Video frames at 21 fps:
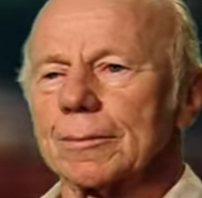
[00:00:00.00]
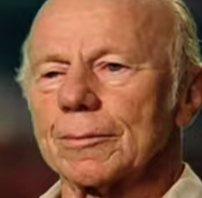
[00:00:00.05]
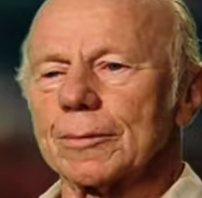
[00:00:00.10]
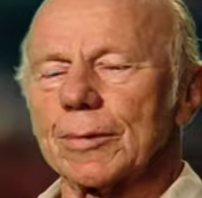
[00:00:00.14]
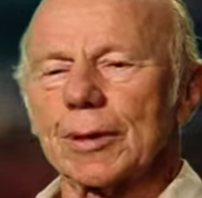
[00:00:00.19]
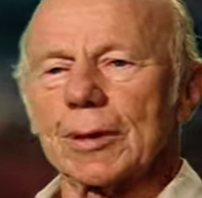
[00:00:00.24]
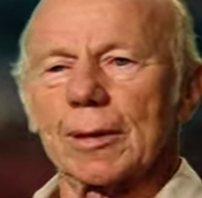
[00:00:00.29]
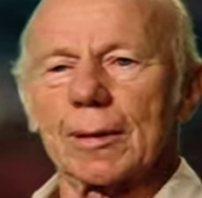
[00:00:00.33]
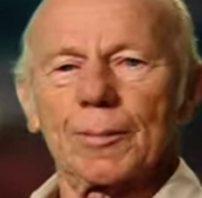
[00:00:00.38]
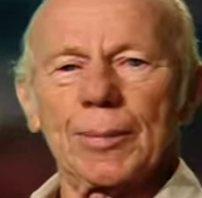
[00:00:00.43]

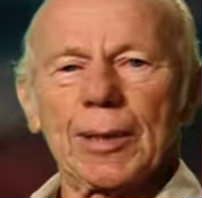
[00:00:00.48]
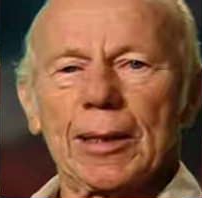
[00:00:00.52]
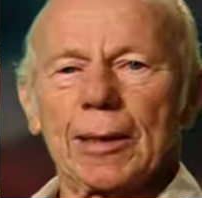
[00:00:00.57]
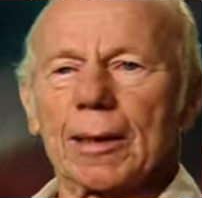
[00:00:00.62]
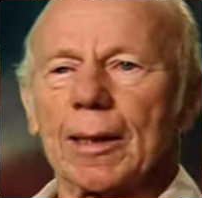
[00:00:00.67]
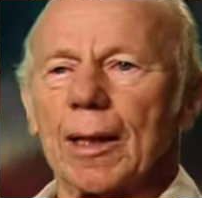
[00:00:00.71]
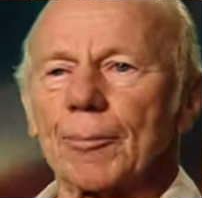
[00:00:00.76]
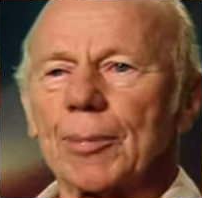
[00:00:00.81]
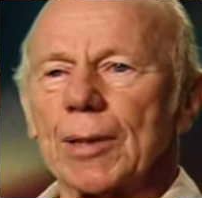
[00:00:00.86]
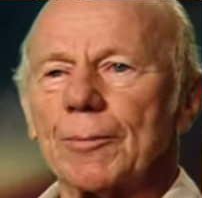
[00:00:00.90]
We're going to be a
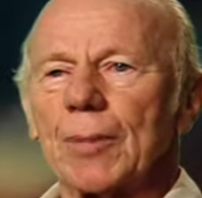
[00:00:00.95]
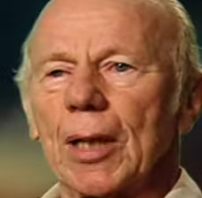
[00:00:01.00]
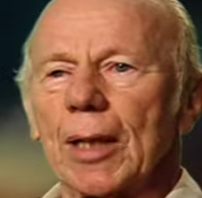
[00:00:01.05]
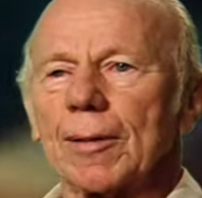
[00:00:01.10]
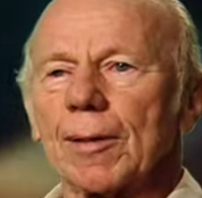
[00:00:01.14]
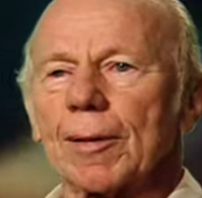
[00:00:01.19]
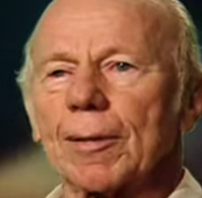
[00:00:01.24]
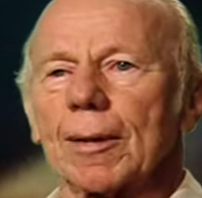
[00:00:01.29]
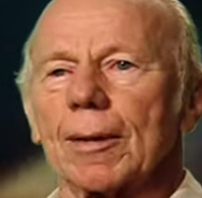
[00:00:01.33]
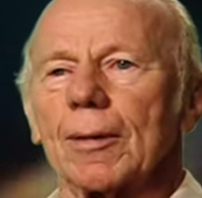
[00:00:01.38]
couple of
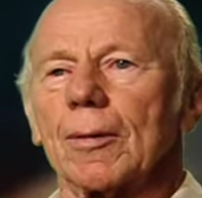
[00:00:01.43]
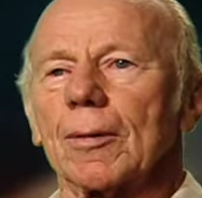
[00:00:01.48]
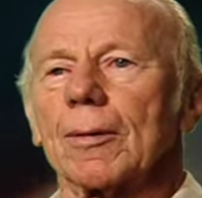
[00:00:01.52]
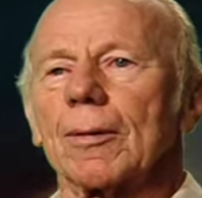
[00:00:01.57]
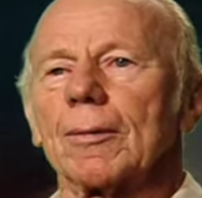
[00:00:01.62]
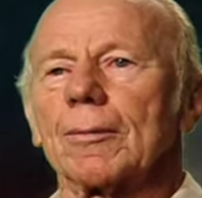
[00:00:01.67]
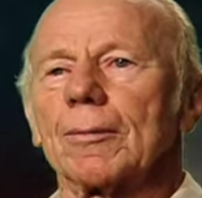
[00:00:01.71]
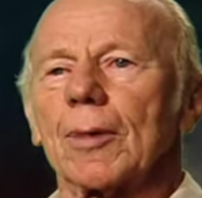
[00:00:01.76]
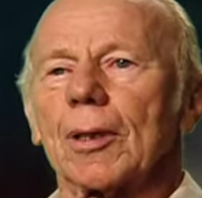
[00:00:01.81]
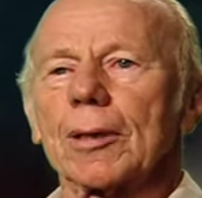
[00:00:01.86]
months.
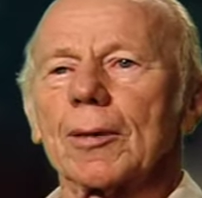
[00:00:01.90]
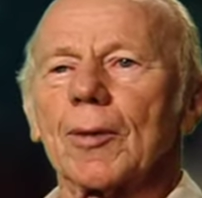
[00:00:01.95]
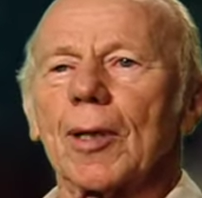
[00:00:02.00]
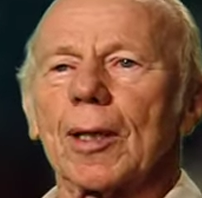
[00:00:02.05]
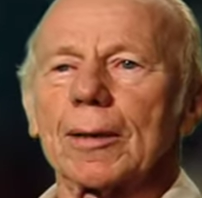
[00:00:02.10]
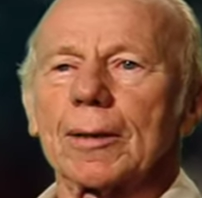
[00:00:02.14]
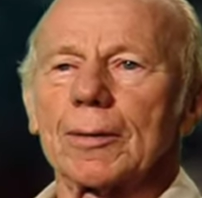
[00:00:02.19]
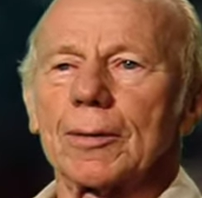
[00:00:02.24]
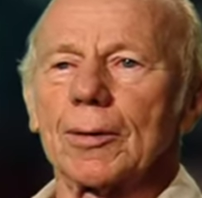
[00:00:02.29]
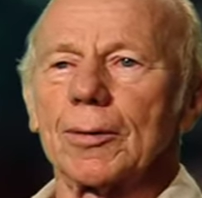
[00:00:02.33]
What do you
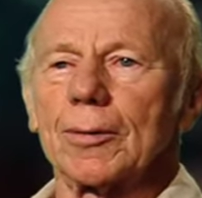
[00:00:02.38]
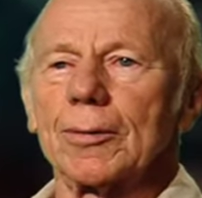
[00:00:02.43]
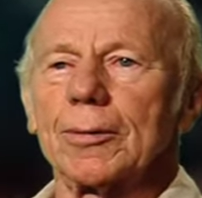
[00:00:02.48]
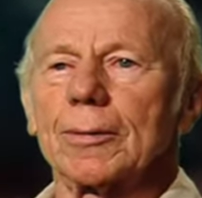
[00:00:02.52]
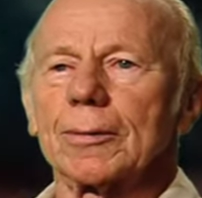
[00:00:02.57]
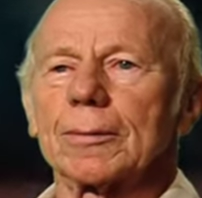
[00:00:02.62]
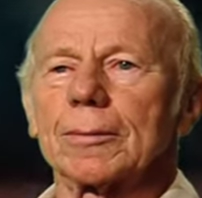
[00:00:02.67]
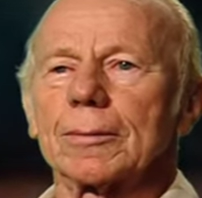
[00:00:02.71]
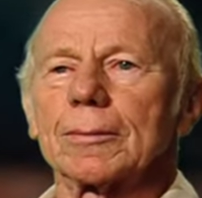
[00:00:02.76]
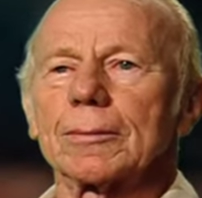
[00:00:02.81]
want to do?
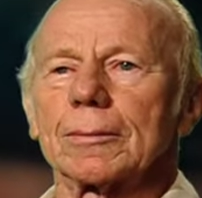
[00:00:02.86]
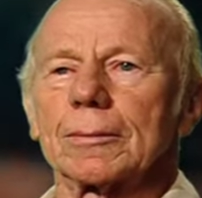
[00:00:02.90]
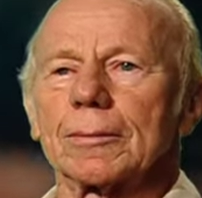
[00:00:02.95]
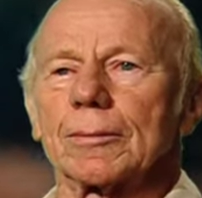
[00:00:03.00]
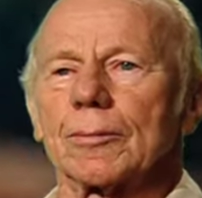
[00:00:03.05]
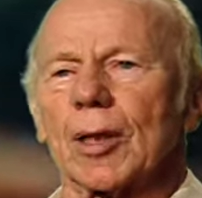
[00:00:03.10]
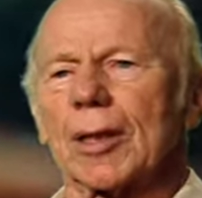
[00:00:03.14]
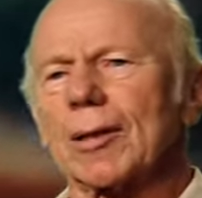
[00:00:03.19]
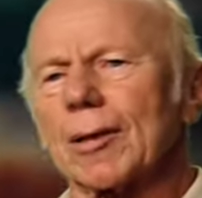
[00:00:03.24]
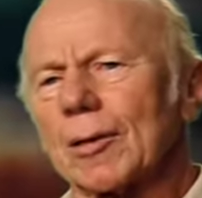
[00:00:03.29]

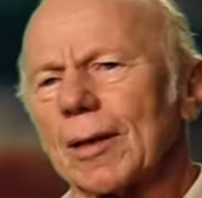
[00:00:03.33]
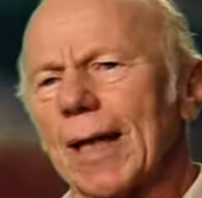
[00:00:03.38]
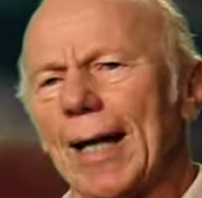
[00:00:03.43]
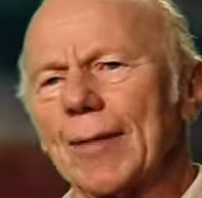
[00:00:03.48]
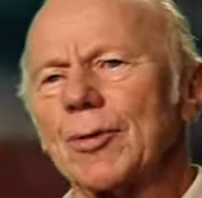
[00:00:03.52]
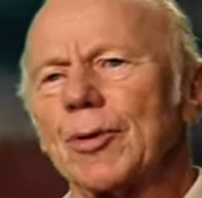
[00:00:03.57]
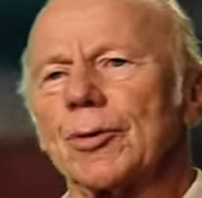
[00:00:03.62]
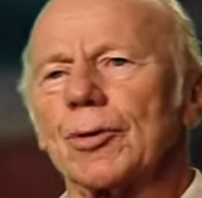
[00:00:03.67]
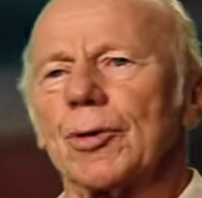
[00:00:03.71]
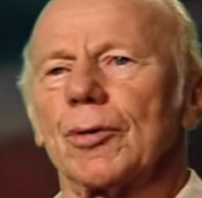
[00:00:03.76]
What
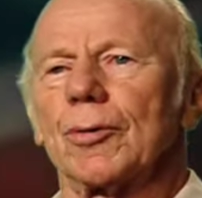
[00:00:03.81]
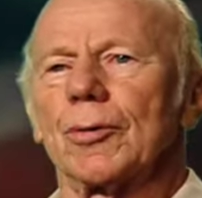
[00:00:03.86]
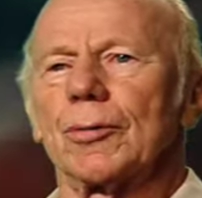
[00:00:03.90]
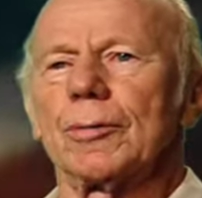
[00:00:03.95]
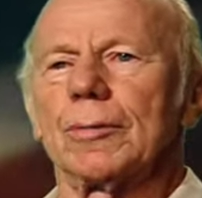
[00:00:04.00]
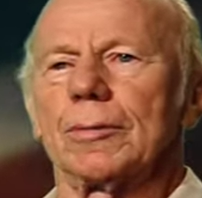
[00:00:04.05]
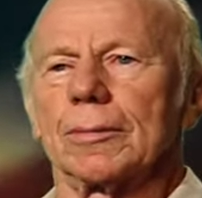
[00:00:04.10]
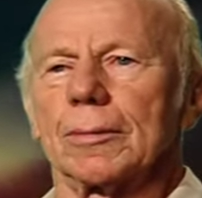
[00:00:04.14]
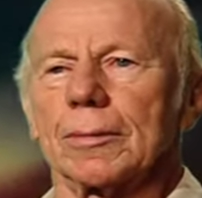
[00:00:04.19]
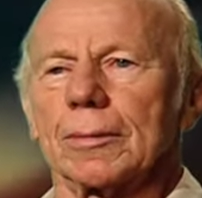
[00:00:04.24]
can you
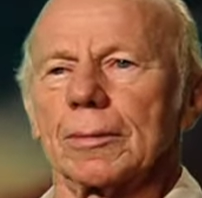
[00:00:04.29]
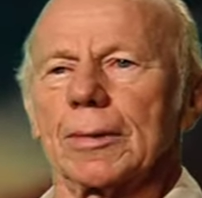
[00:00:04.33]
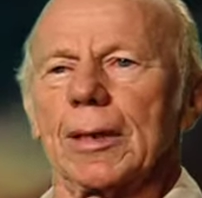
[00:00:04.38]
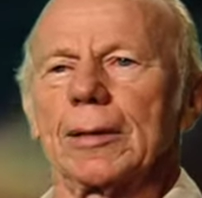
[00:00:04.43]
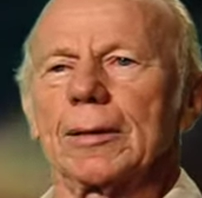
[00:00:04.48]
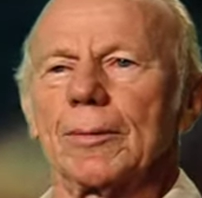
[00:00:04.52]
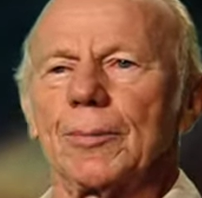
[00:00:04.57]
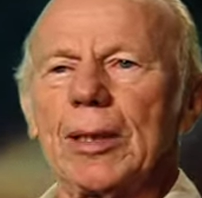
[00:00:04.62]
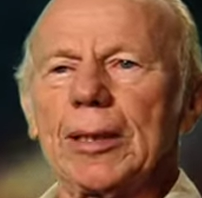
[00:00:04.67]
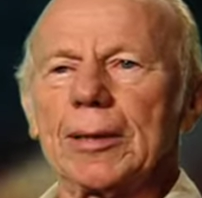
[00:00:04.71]
do
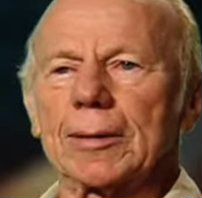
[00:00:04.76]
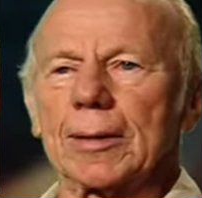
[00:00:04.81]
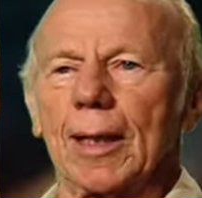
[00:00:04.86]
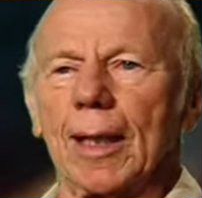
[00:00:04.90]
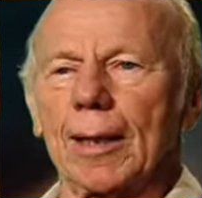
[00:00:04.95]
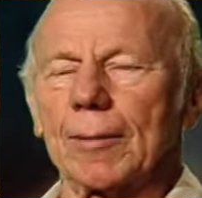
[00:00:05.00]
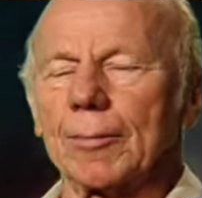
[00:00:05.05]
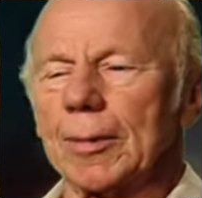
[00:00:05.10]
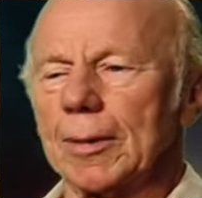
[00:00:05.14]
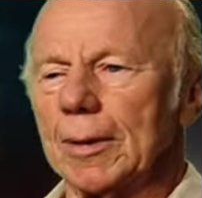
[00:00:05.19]
in the
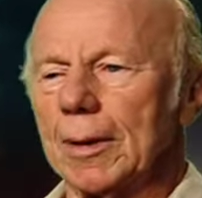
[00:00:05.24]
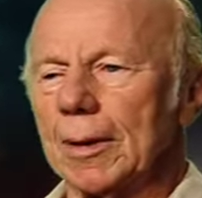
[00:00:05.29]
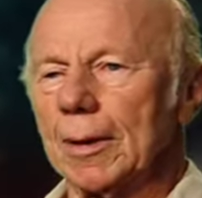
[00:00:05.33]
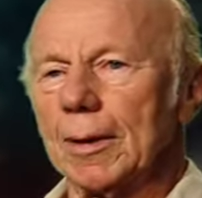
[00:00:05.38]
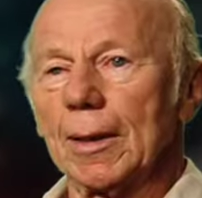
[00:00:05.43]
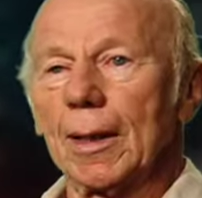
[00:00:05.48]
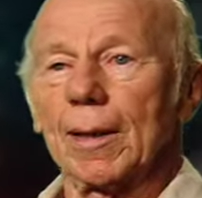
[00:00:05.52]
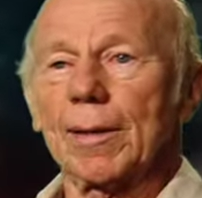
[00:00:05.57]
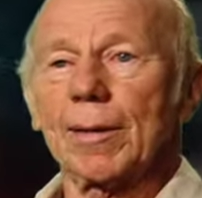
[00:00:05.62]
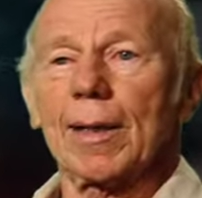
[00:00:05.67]
meantime?
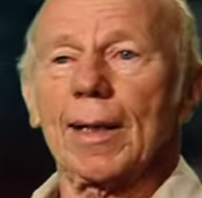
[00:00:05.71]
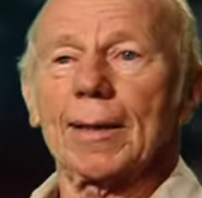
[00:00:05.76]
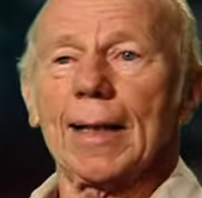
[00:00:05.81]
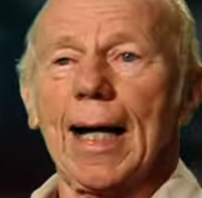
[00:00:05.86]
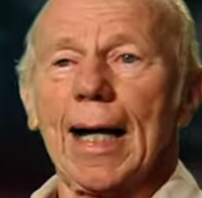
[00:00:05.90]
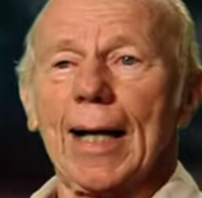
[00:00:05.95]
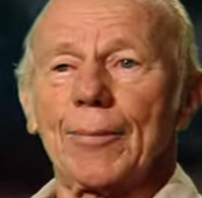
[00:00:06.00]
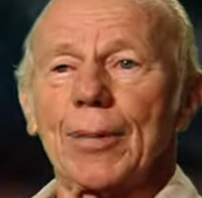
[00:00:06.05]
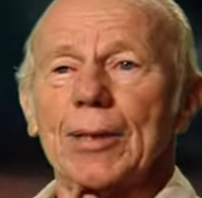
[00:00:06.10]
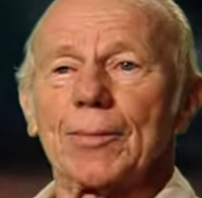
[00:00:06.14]
I said,
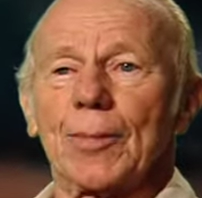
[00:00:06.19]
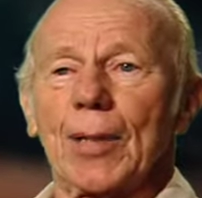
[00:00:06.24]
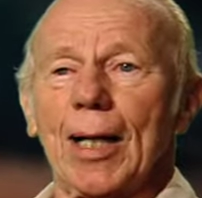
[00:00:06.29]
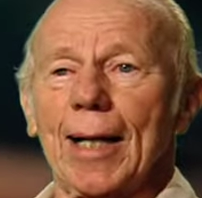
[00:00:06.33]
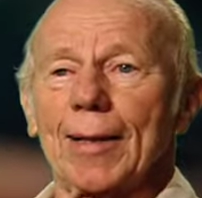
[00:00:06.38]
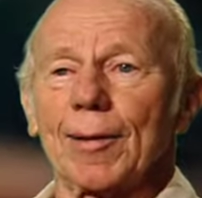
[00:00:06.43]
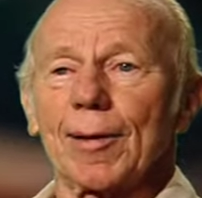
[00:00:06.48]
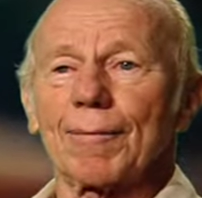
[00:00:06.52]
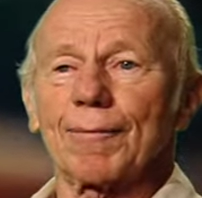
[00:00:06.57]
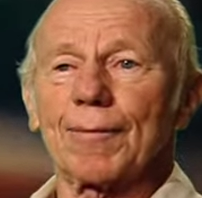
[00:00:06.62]
hobby of
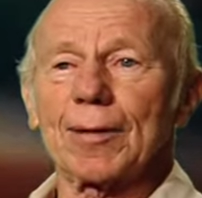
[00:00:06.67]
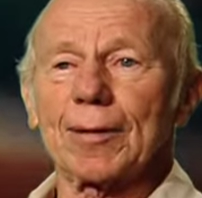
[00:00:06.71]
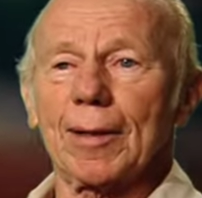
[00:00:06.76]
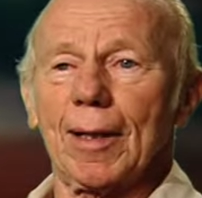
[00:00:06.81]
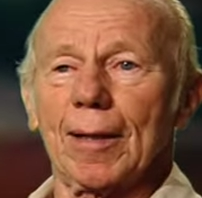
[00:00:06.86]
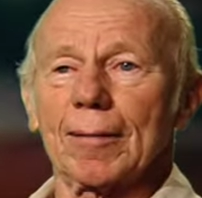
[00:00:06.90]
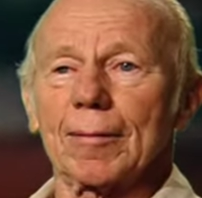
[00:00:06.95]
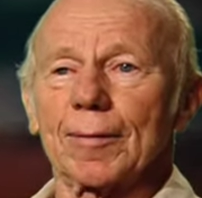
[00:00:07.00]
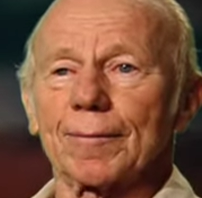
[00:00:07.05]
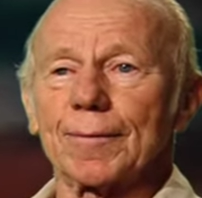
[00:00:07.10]
mine is
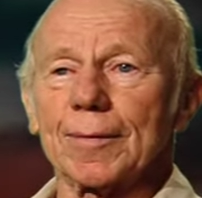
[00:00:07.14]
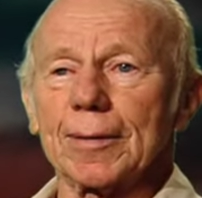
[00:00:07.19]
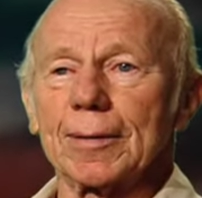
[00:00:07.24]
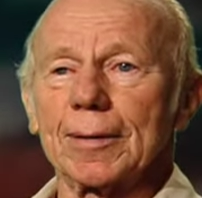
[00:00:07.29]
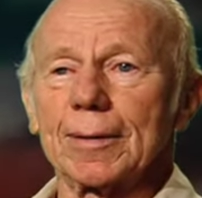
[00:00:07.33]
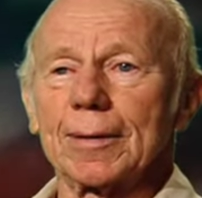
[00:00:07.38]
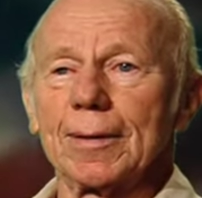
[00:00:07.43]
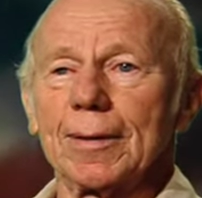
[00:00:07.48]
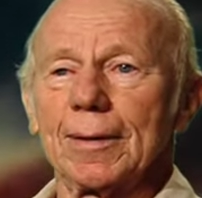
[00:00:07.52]
photography.